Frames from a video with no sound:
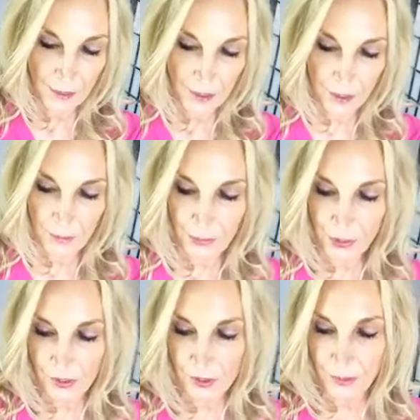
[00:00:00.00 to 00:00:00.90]
You can
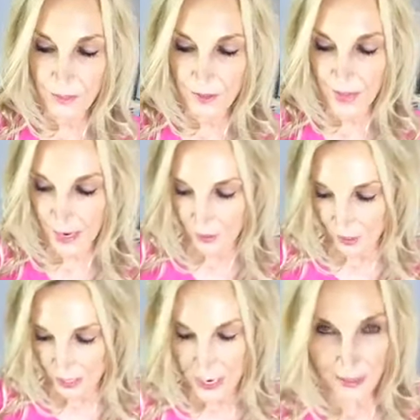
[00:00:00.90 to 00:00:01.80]
put a little bit of that
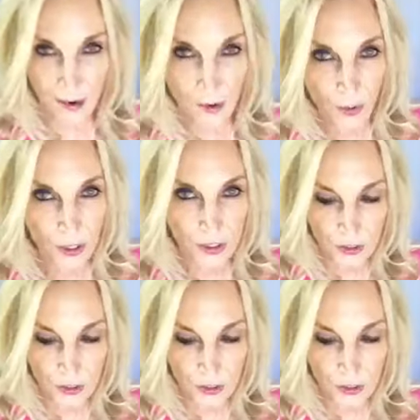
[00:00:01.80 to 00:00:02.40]
on. Now, of course,